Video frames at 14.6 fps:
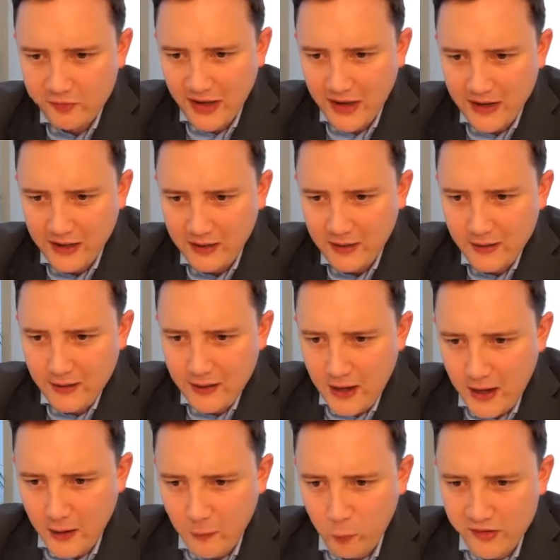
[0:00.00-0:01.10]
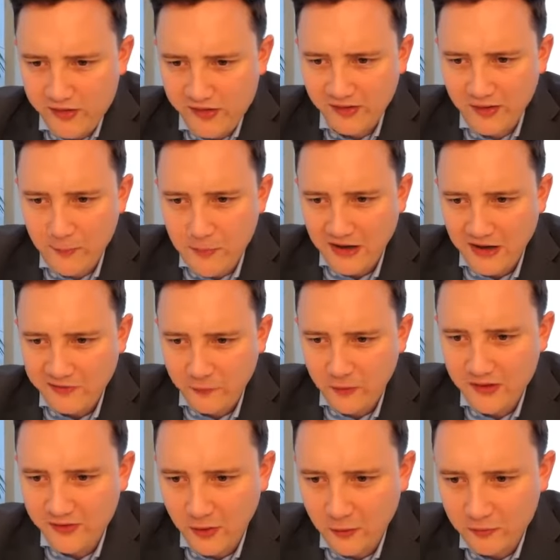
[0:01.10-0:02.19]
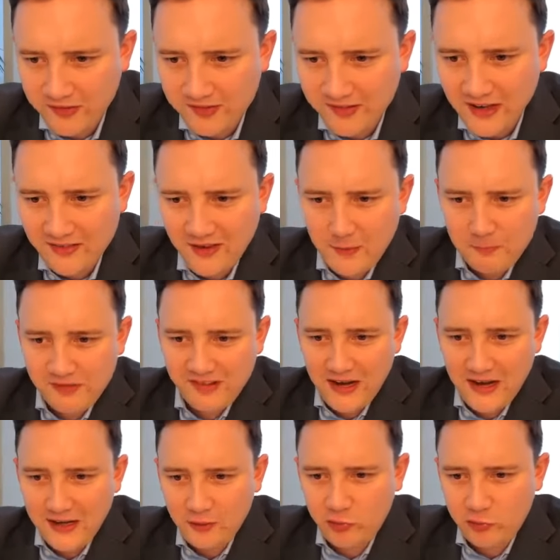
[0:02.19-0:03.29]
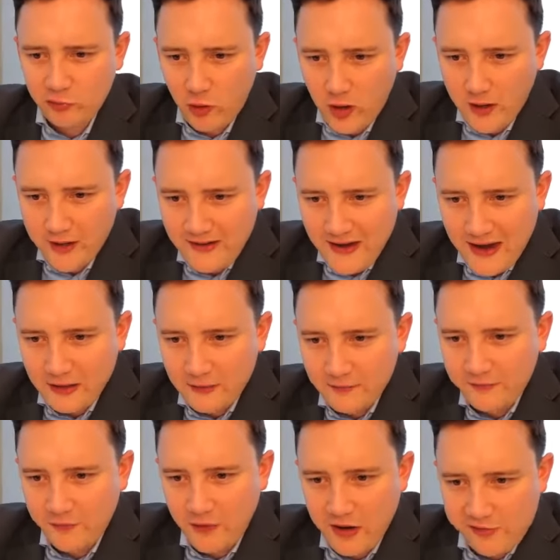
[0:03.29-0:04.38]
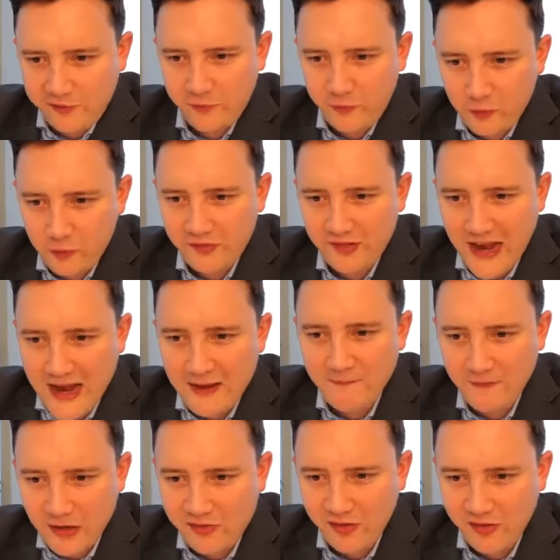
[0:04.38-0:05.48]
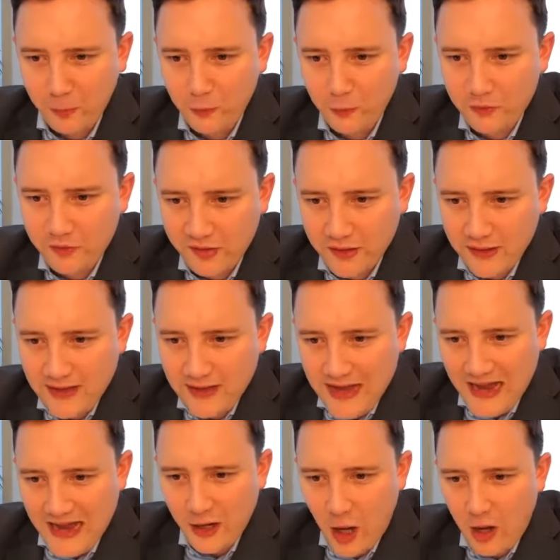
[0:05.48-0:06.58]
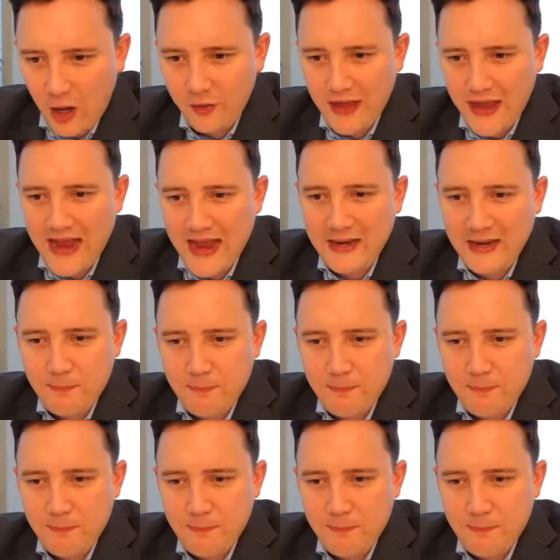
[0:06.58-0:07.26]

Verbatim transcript: Zach. Uh, which is the best free zone to set up selling dried and fresh fruits and vegetables? And are there any